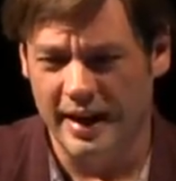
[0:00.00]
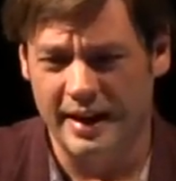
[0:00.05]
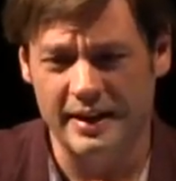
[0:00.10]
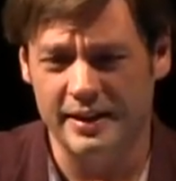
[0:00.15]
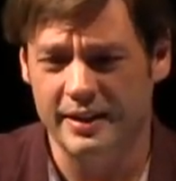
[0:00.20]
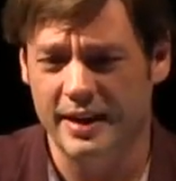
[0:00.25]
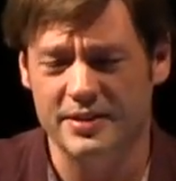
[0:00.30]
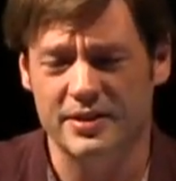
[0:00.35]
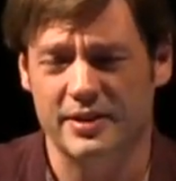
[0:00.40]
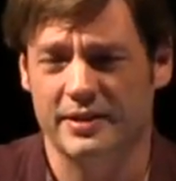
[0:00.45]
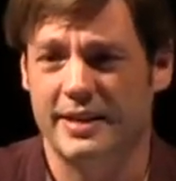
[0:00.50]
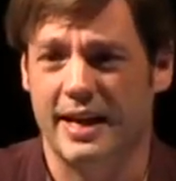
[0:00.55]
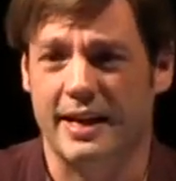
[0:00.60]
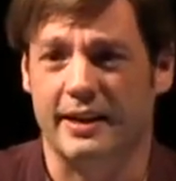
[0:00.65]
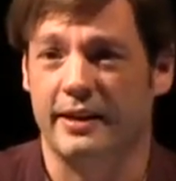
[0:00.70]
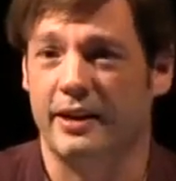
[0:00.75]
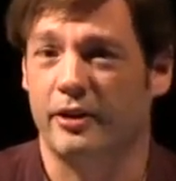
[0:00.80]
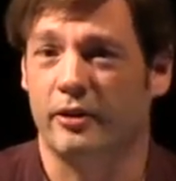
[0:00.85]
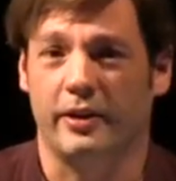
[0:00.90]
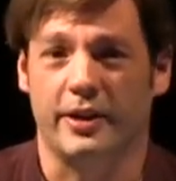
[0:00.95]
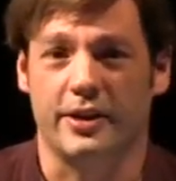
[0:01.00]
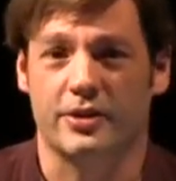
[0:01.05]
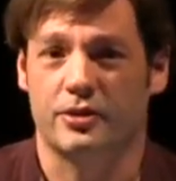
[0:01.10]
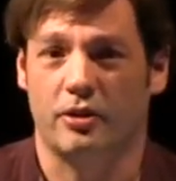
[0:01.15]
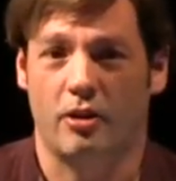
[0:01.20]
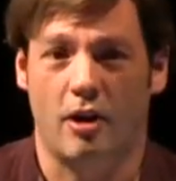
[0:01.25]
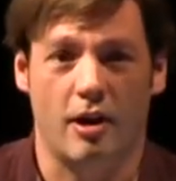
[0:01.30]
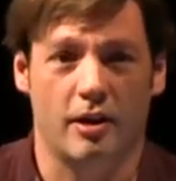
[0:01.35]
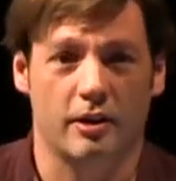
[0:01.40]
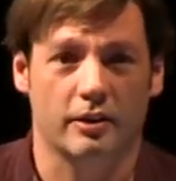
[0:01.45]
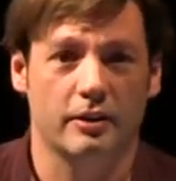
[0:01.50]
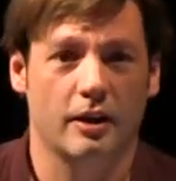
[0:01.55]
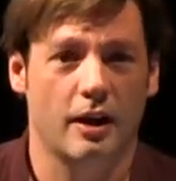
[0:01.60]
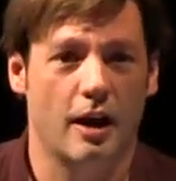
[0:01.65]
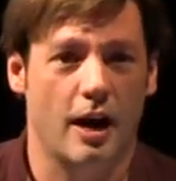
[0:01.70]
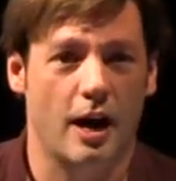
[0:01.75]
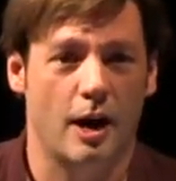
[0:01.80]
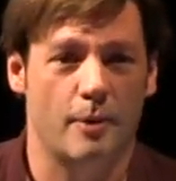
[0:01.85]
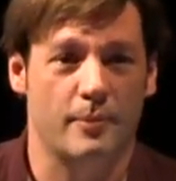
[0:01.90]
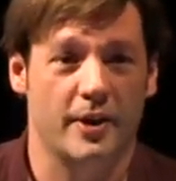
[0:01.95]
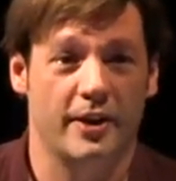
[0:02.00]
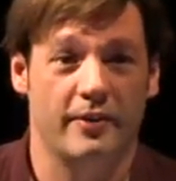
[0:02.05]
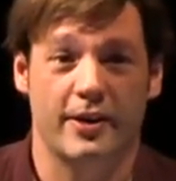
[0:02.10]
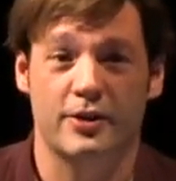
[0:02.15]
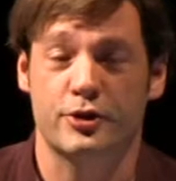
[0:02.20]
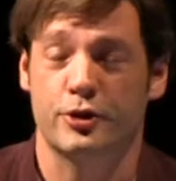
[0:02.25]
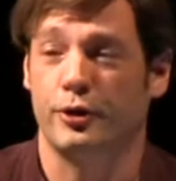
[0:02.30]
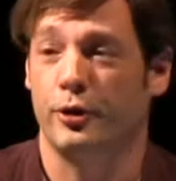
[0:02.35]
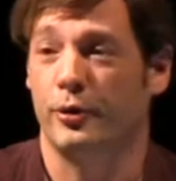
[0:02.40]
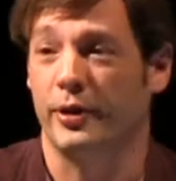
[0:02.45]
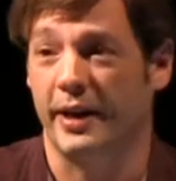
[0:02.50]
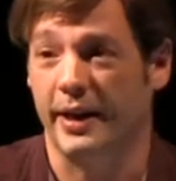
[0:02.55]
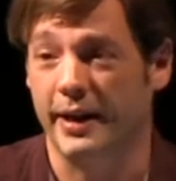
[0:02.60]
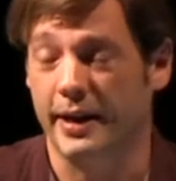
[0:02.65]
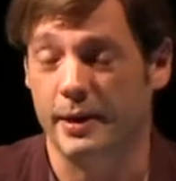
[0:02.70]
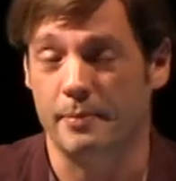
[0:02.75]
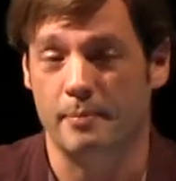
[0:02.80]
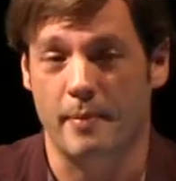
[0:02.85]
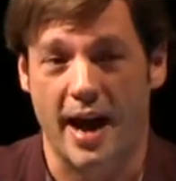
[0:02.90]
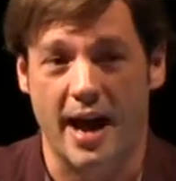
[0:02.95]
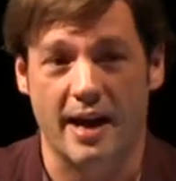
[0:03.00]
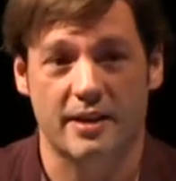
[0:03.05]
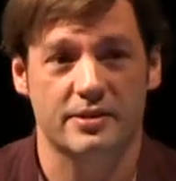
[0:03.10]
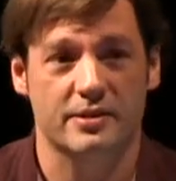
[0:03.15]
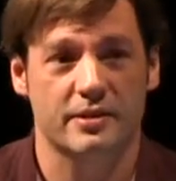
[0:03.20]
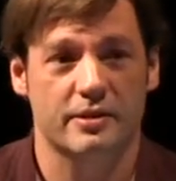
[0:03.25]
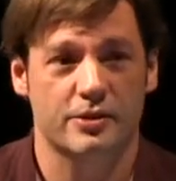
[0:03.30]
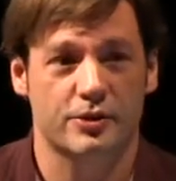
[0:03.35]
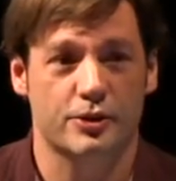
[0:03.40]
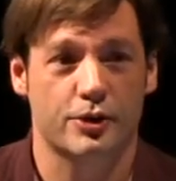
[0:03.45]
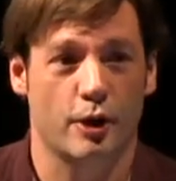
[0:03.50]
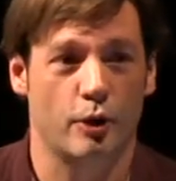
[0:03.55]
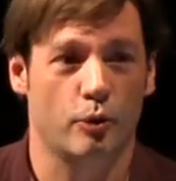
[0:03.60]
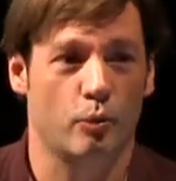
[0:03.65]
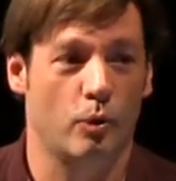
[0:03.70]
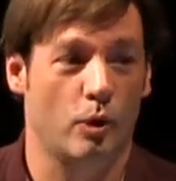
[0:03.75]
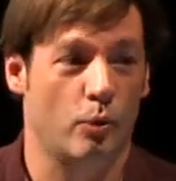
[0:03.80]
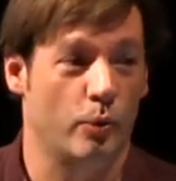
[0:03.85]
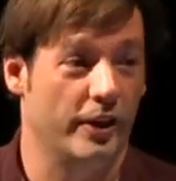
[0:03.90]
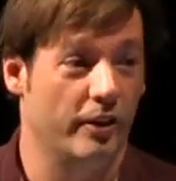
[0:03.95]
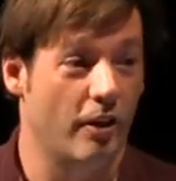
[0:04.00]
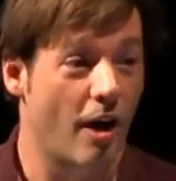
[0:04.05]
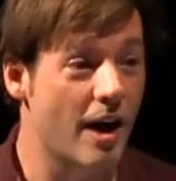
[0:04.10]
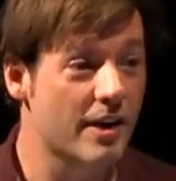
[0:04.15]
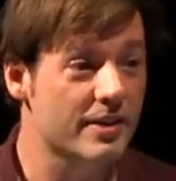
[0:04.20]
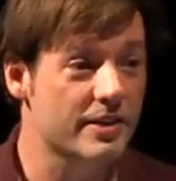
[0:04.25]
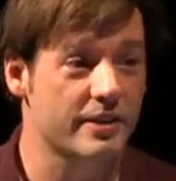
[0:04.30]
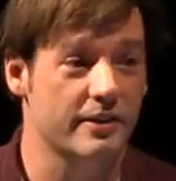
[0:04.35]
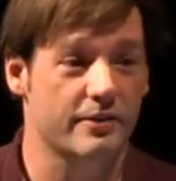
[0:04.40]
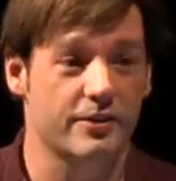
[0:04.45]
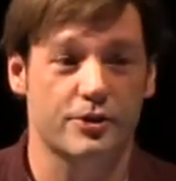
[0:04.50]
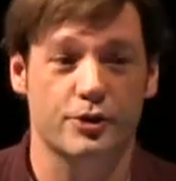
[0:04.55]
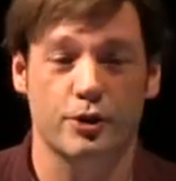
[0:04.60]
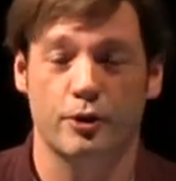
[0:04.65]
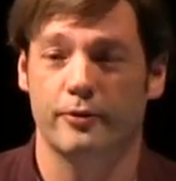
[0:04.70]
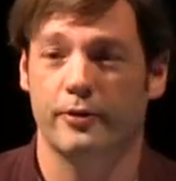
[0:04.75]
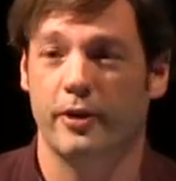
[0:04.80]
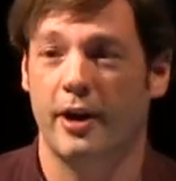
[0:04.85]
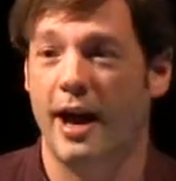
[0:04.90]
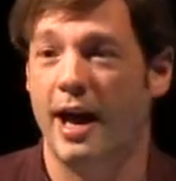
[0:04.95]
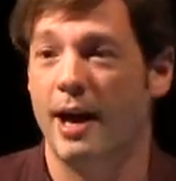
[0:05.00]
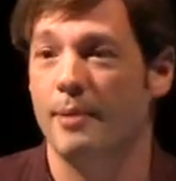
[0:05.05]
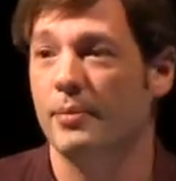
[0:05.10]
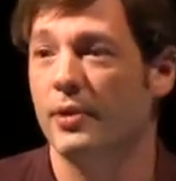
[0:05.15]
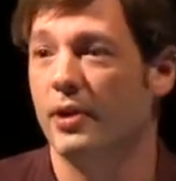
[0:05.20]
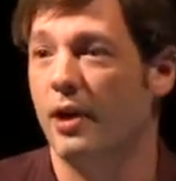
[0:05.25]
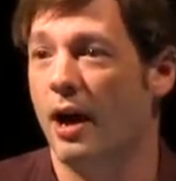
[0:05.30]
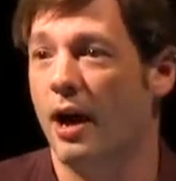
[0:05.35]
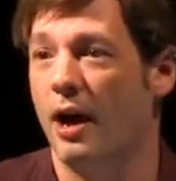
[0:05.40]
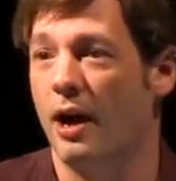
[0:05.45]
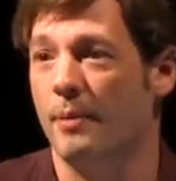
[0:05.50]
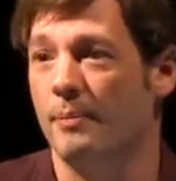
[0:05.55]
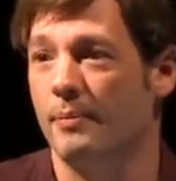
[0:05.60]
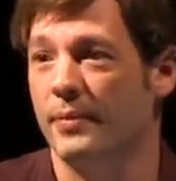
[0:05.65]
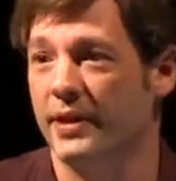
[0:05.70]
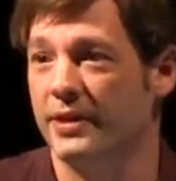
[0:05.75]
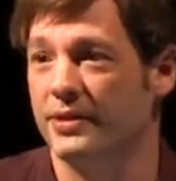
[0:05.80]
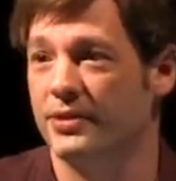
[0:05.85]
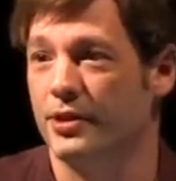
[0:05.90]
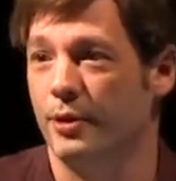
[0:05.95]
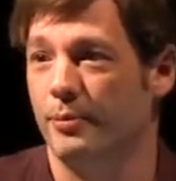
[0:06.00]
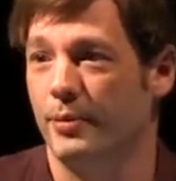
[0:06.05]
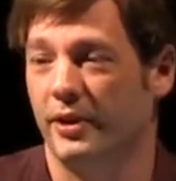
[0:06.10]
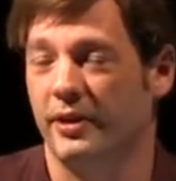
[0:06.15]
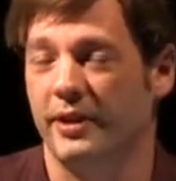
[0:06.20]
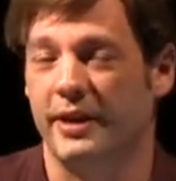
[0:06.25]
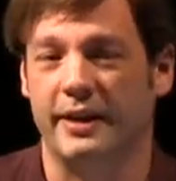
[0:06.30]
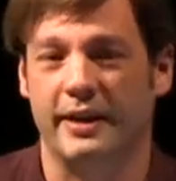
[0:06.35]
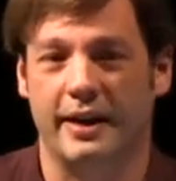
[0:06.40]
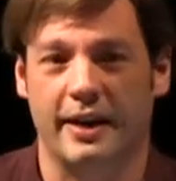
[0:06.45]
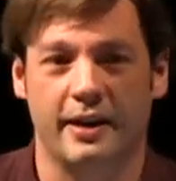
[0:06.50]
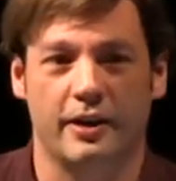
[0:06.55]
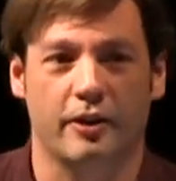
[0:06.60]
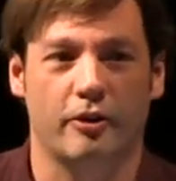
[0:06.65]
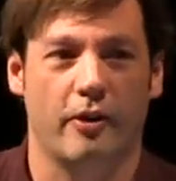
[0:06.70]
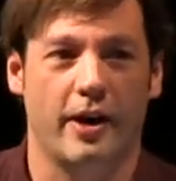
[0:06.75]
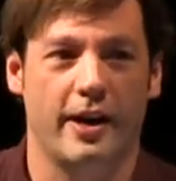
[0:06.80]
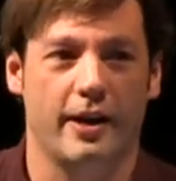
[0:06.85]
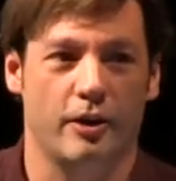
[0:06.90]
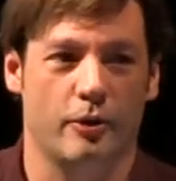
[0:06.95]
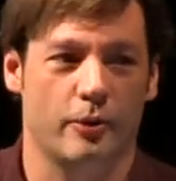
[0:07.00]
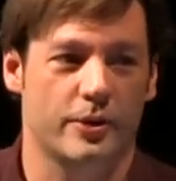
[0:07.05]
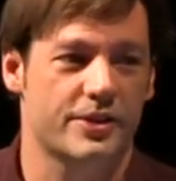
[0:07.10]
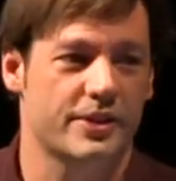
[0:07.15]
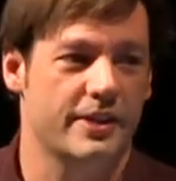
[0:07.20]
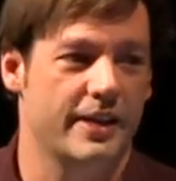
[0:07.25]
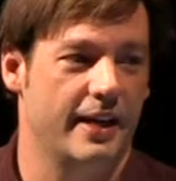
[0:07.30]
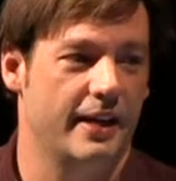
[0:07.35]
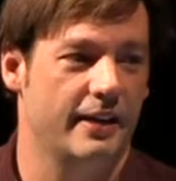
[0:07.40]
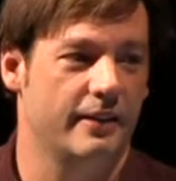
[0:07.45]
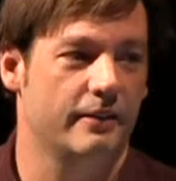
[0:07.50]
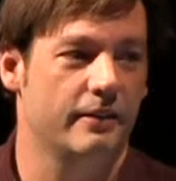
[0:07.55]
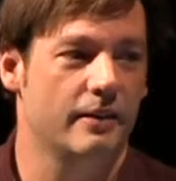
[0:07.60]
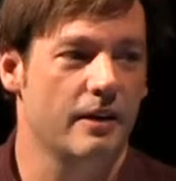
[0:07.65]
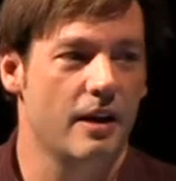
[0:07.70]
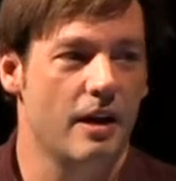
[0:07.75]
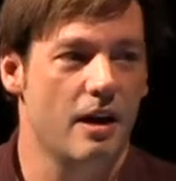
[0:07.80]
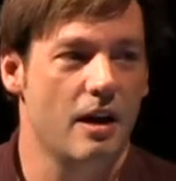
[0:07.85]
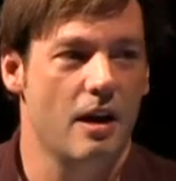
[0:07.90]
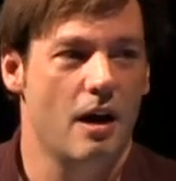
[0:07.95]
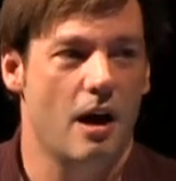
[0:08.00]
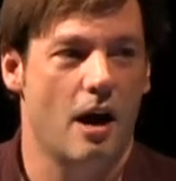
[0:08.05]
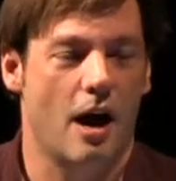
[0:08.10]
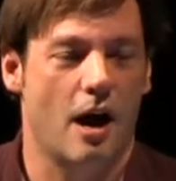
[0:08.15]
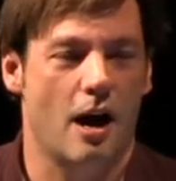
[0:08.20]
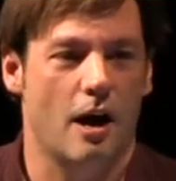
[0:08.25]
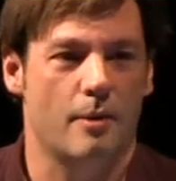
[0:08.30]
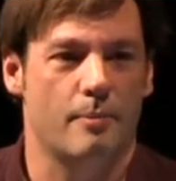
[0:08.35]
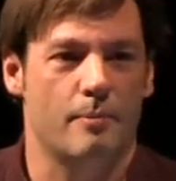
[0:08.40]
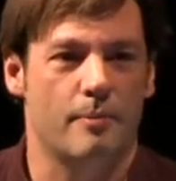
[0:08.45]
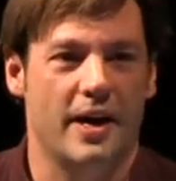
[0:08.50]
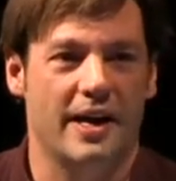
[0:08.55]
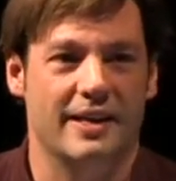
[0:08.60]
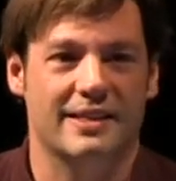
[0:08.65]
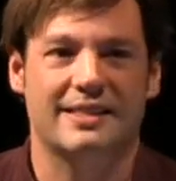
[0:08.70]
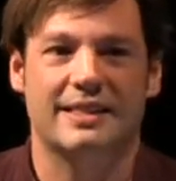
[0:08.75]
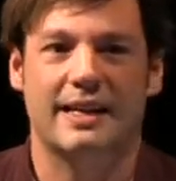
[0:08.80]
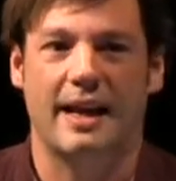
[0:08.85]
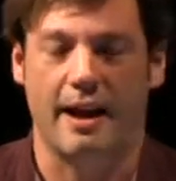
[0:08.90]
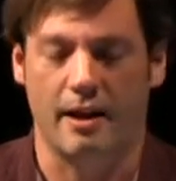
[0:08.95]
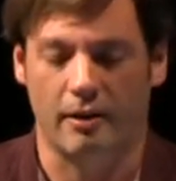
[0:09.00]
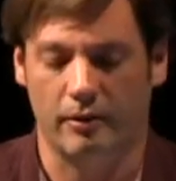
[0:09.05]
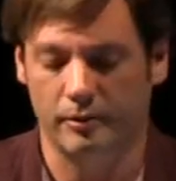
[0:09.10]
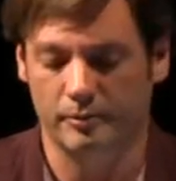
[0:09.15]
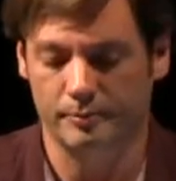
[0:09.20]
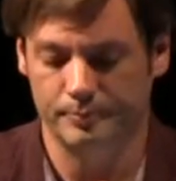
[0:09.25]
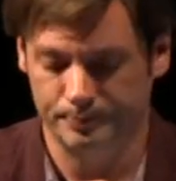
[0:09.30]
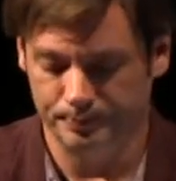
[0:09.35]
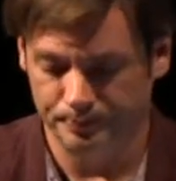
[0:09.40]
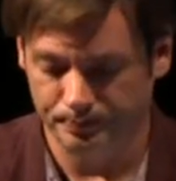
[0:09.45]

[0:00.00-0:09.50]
and it doesn't take nearly as long um, unless you're doing it in mass. So what we lost in the server app um, is the ability to integrate OS 10 um, at scale.